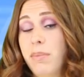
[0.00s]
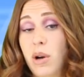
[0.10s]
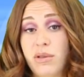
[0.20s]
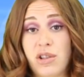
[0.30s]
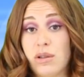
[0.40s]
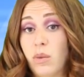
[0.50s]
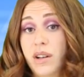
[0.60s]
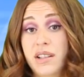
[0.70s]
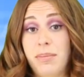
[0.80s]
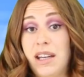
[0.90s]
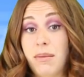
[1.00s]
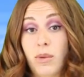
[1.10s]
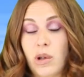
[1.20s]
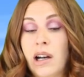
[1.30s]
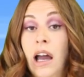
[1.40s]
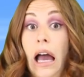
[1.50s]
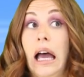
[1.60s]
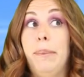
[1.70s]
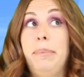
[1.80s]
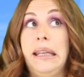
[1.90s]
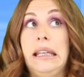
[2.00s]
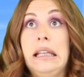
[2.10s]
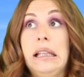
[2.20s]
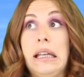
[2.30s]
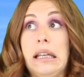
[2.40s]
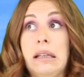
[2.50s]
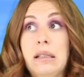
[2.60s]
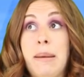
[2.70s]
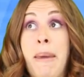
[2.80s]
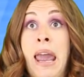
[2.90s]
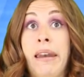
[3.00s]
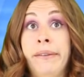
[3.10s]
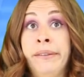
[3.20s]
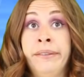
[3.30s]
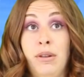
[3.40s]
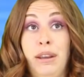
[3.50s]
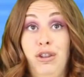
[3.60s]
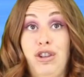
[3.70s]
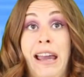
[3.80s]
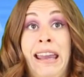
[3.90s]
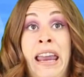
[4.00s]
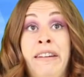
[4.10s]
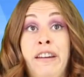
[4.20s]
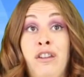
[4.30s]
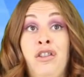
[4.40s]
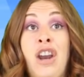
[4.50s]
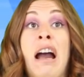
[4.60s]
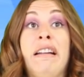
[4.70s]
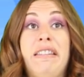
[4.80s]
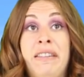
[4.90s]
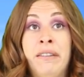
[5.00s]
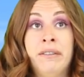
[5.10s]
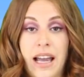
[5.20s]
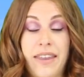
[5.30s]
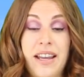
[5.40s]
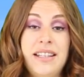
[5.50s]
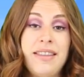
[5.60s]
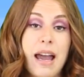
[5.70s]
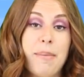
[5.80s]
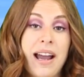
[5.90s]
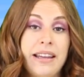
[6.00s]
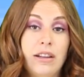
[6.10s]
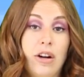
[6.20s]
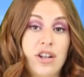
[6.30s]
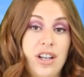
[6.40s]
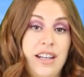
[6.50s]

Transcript: poster wanted to make it more appealing to men. Gigantic jugs. And they did that by enlarging